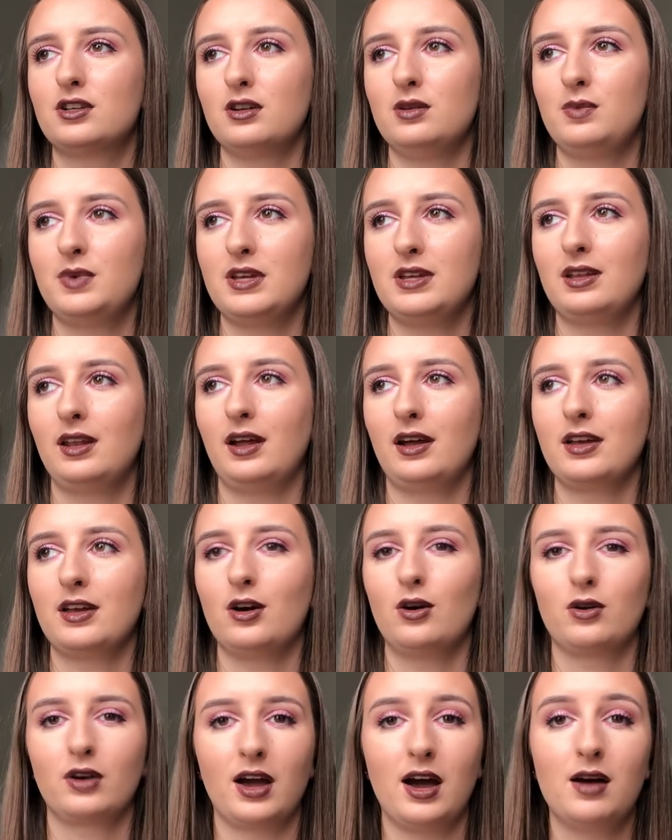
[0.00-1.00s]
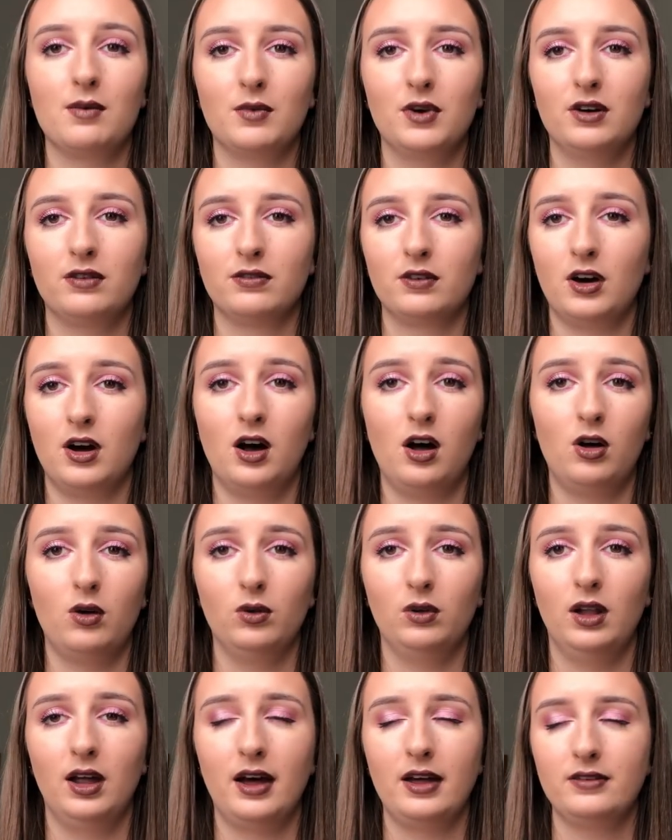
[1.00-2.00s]
going to be like on camera for her
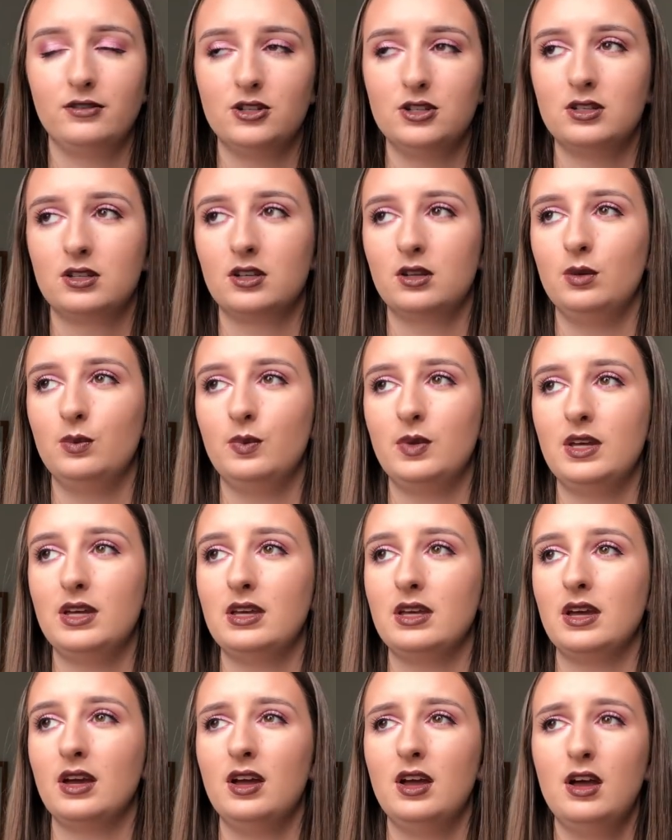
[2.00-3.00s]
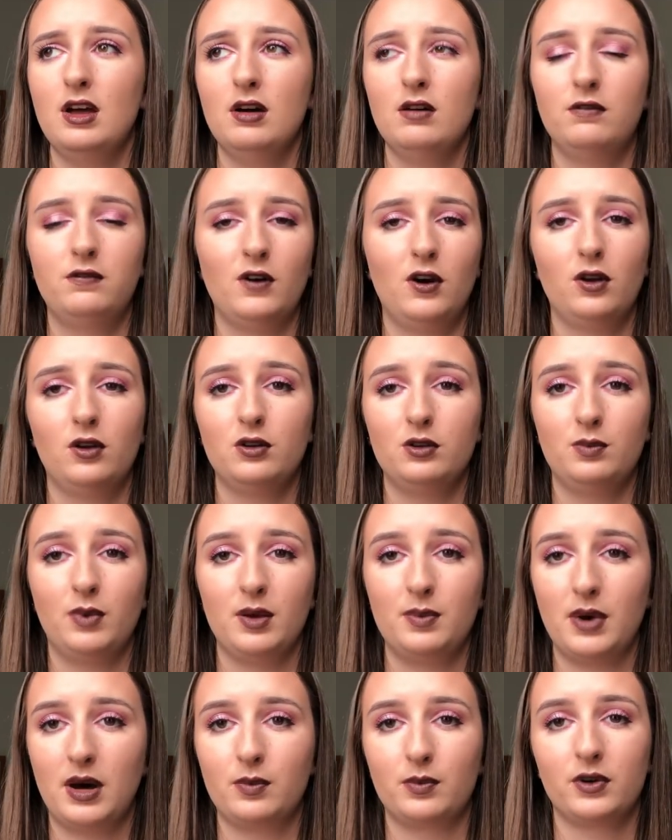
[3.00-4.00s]
whole life, she's going to be followed
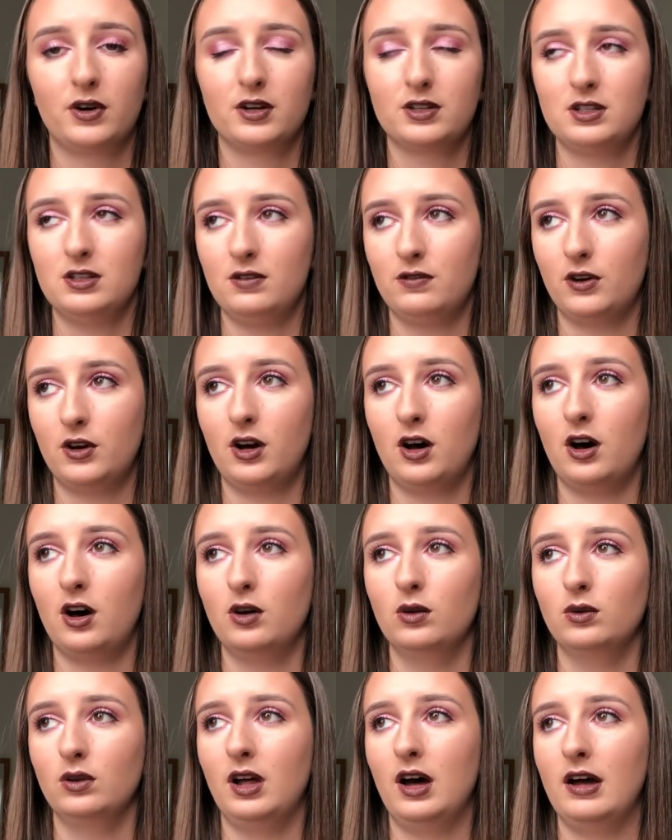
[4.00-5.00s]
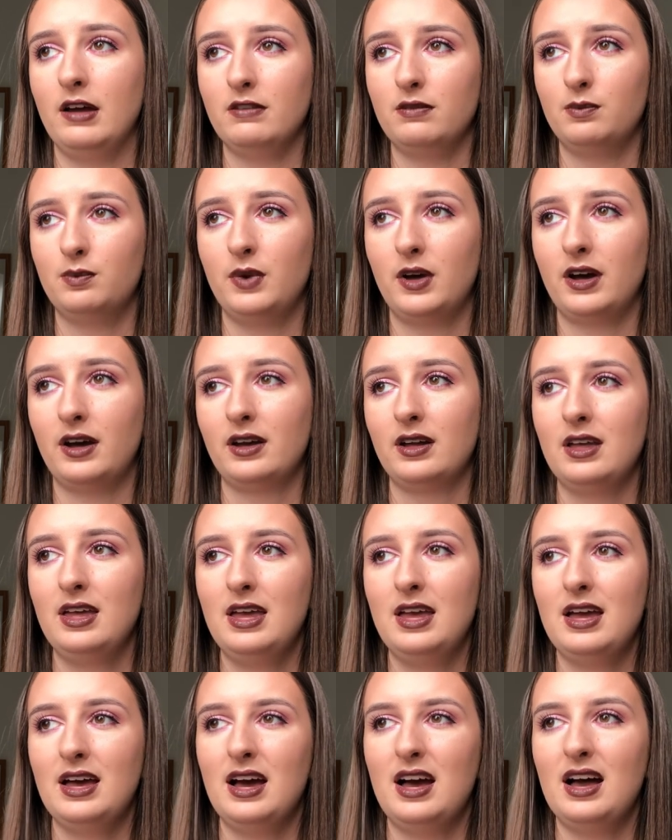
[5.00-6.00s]
by paparazzi for her whole life, but
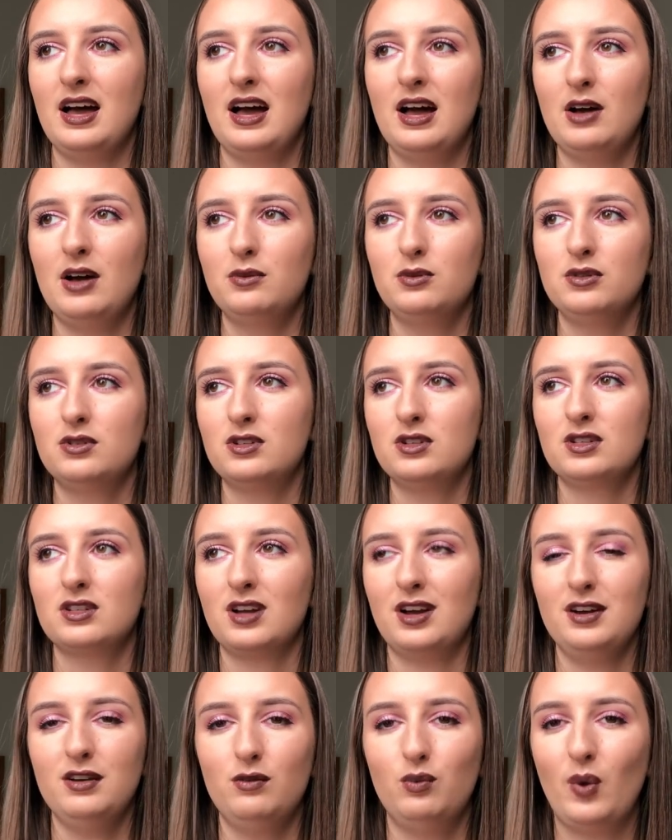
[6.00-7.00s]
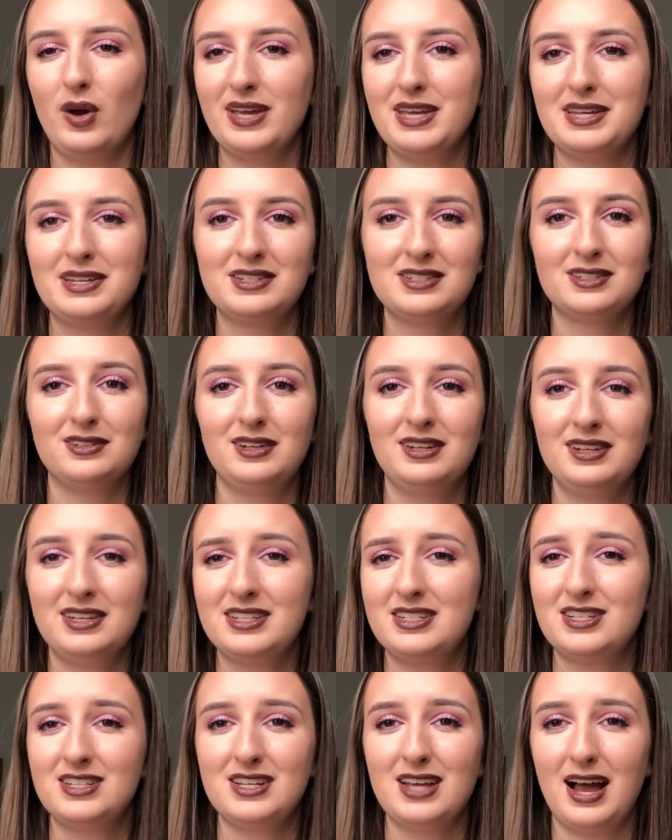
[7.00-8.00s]
I would just kind of wait until at
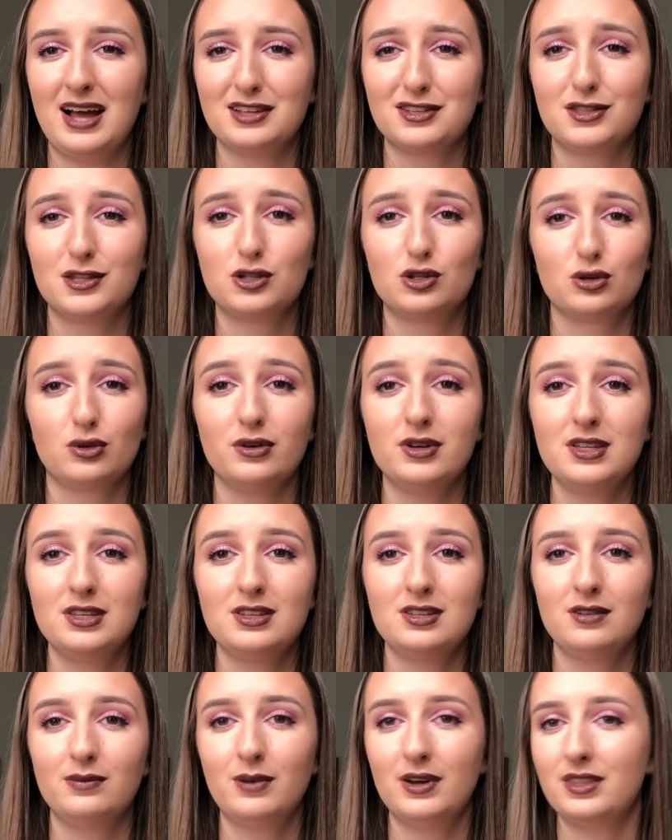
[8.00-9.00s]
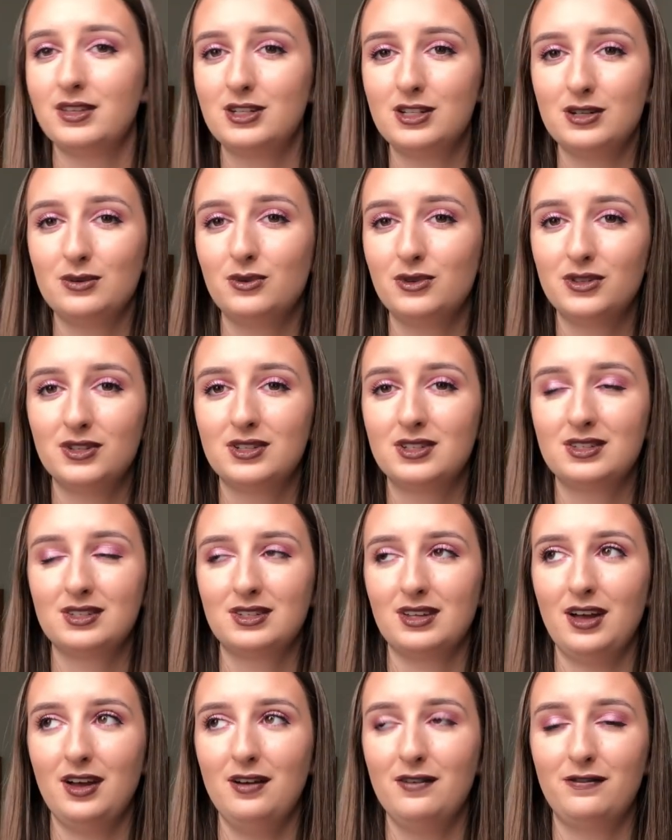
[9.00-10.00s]
least she has the choice of whether she wants
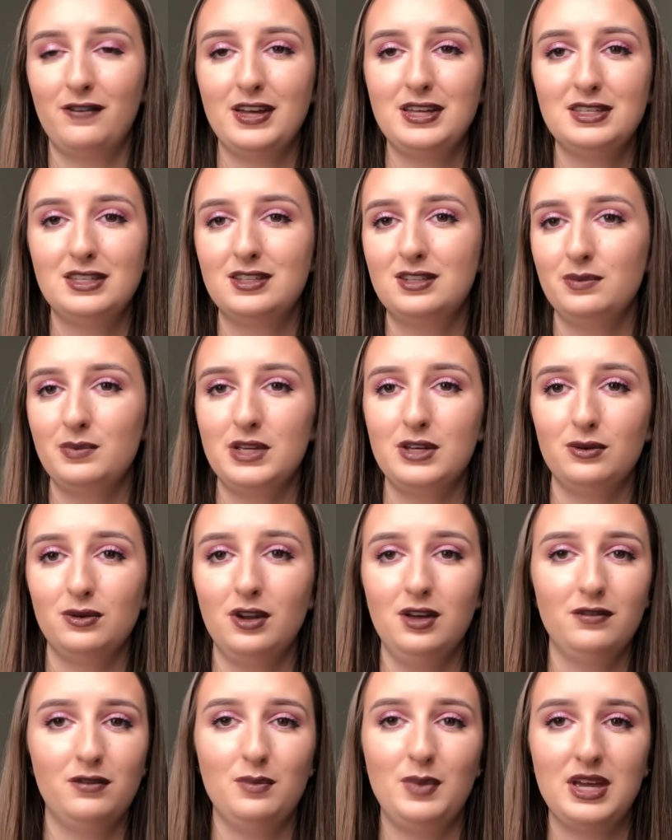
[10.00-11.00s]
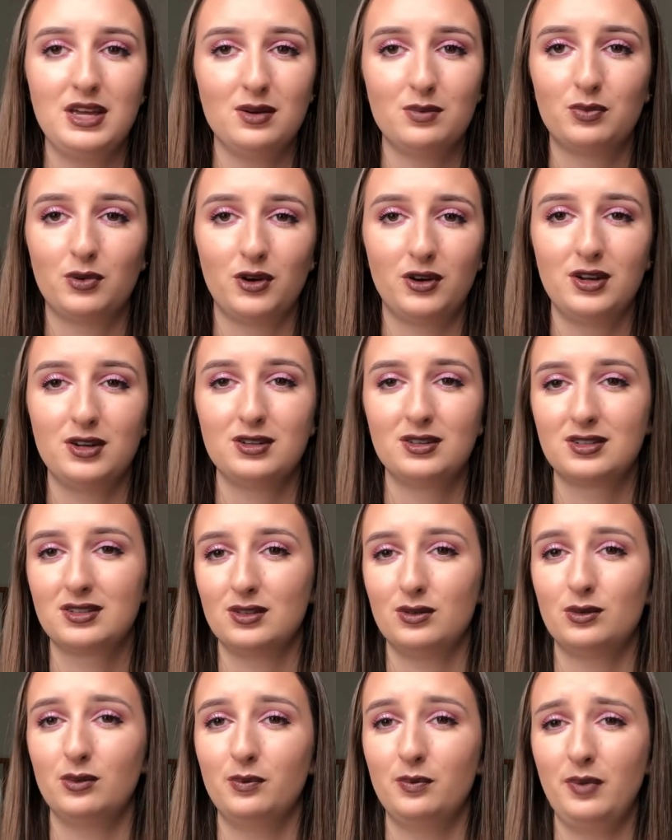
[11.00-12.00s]
her face to be all over makeup products
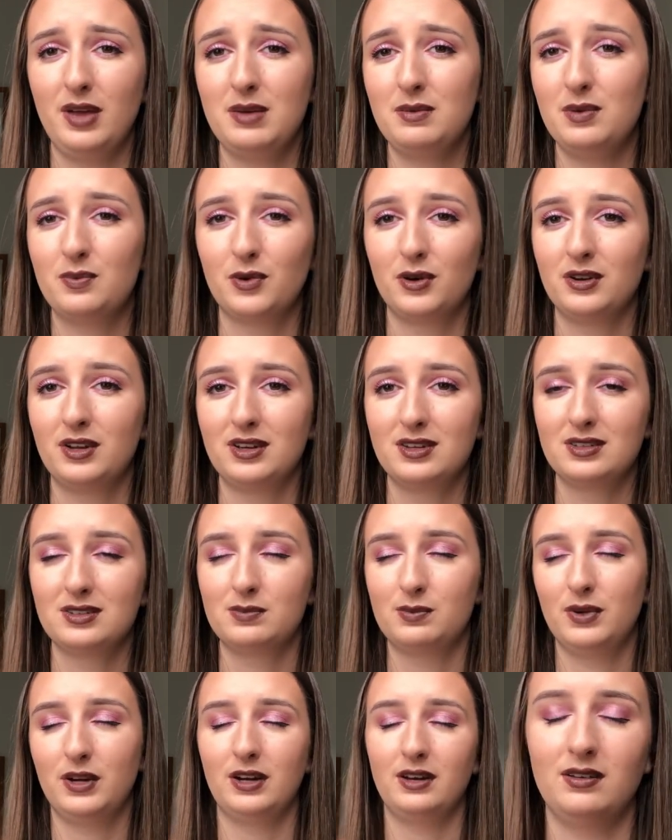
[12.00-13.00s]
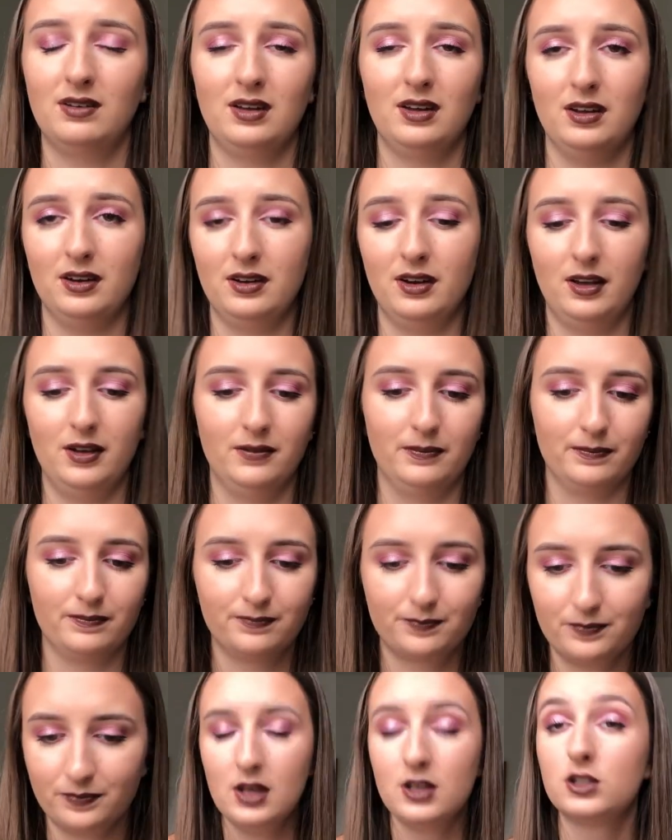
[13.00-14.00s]
or baby products, but I don't know.
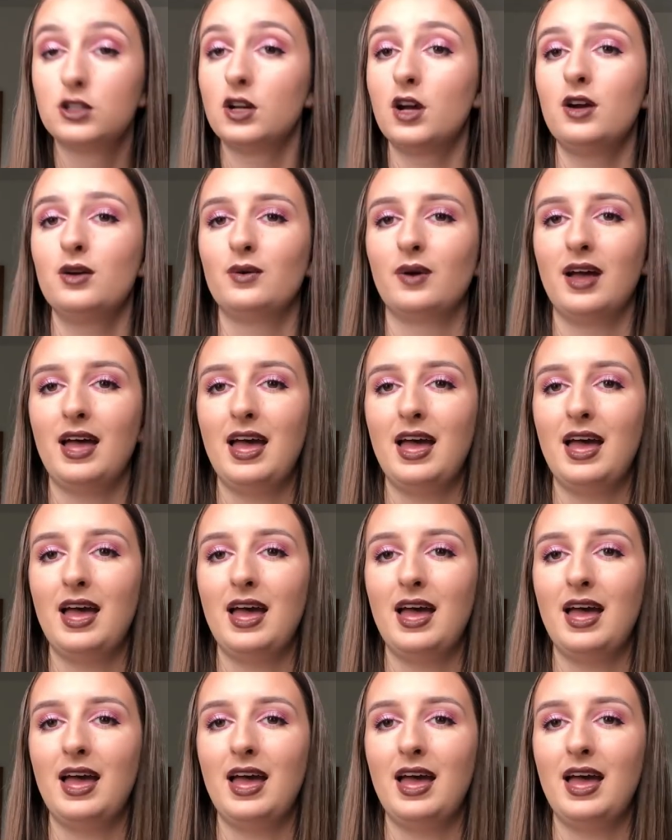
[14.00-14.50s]
So,